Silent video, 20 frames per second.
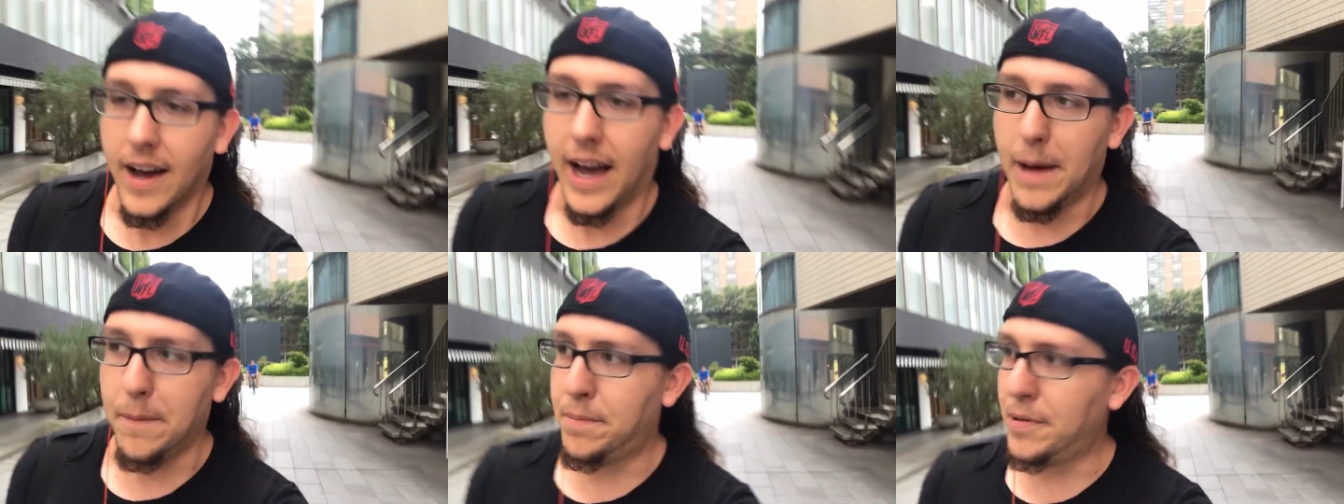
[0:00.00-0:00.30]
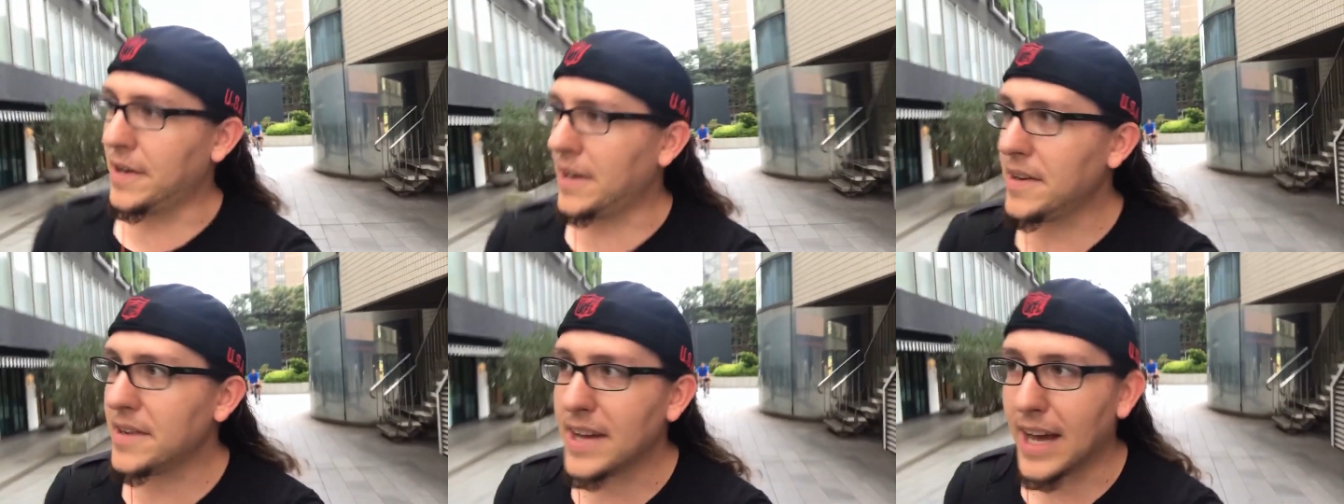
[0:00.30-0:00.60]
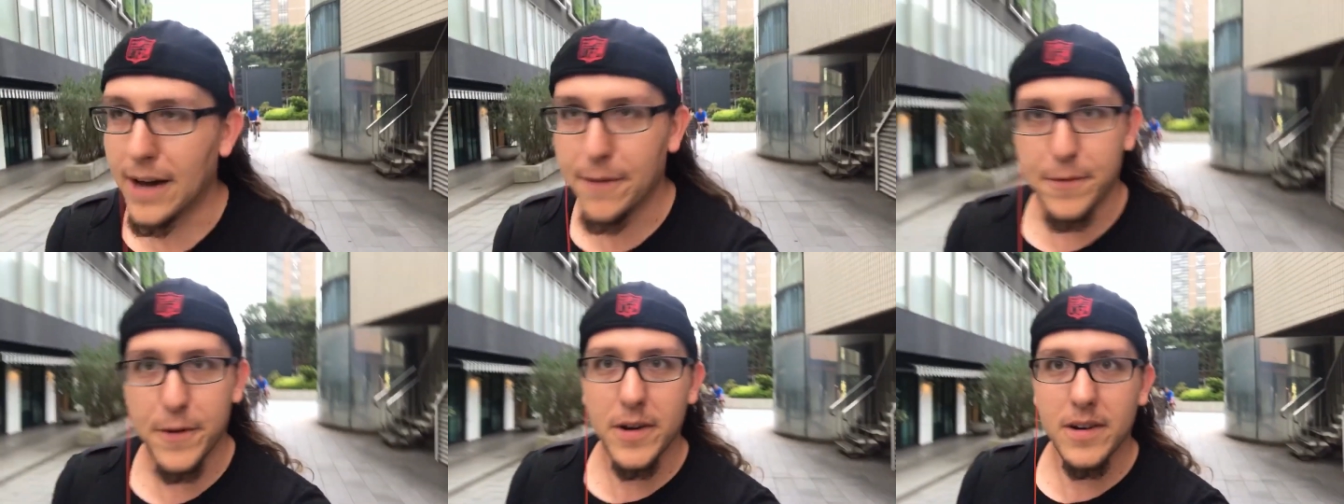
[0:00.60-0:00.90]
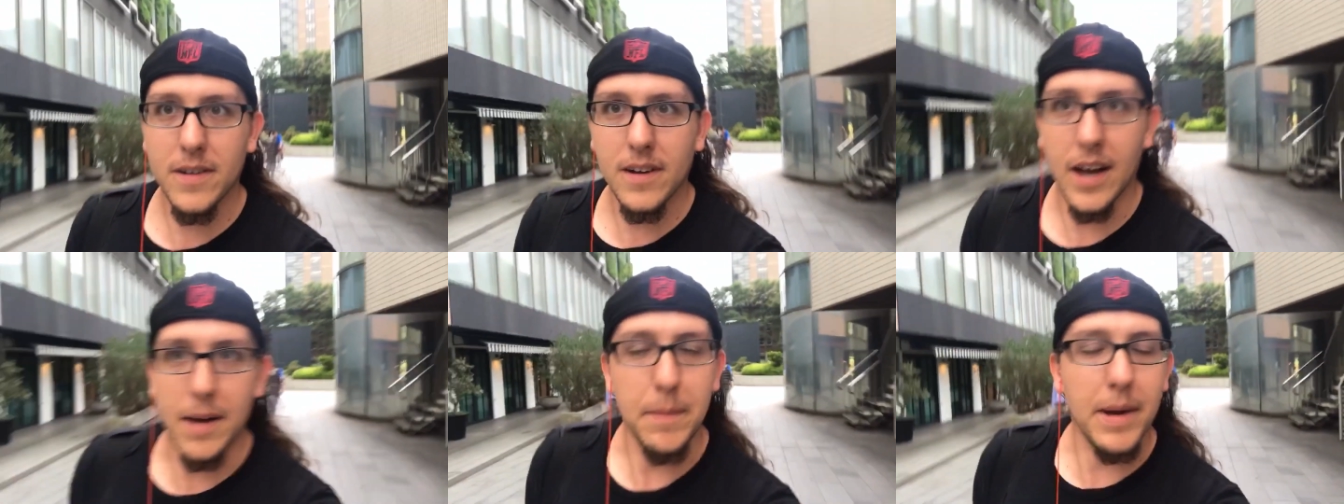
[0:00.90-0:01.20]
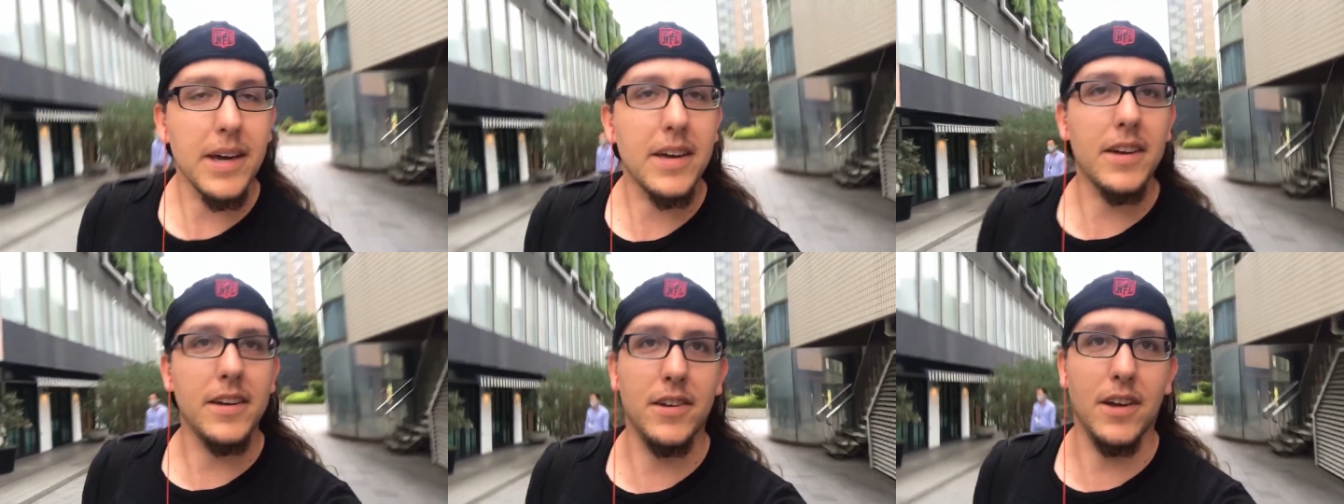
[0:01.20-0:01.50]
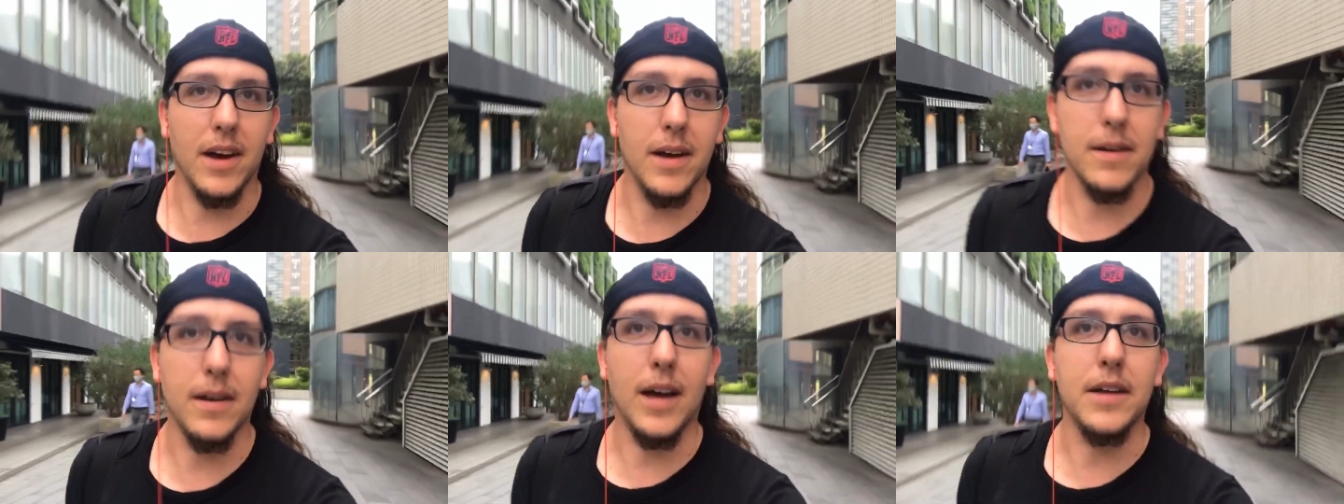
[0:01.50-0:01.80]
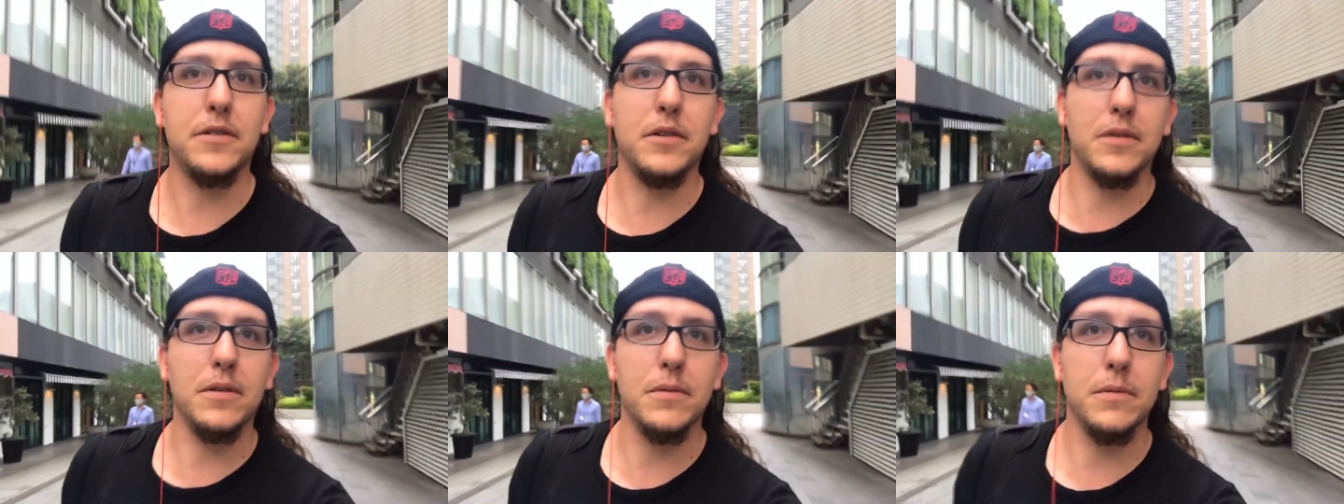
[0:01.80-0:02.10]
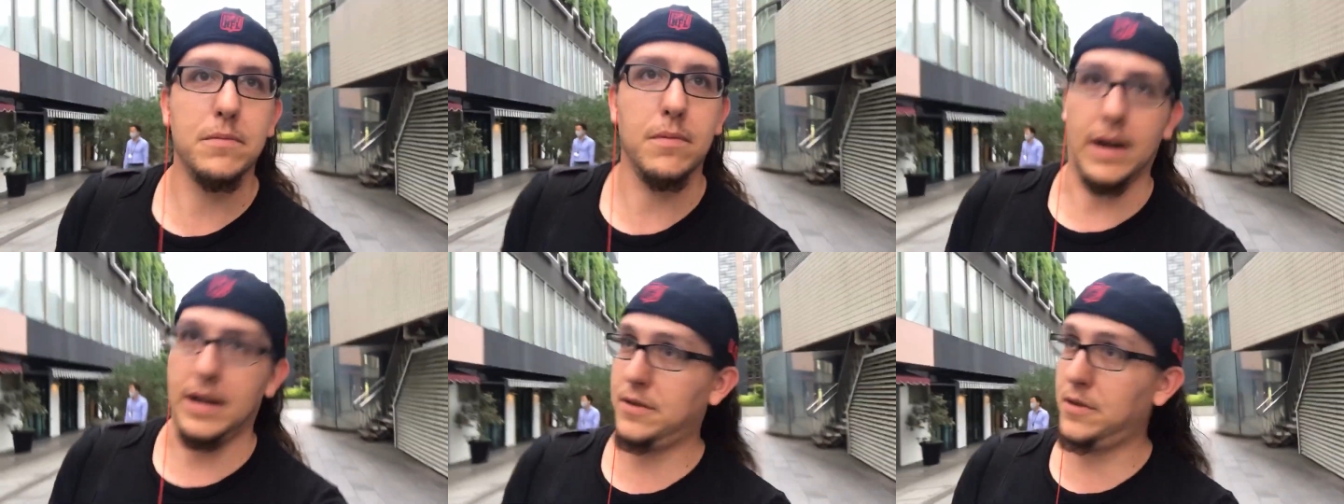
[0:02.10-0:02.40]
I put in the effort, I make, you know, I do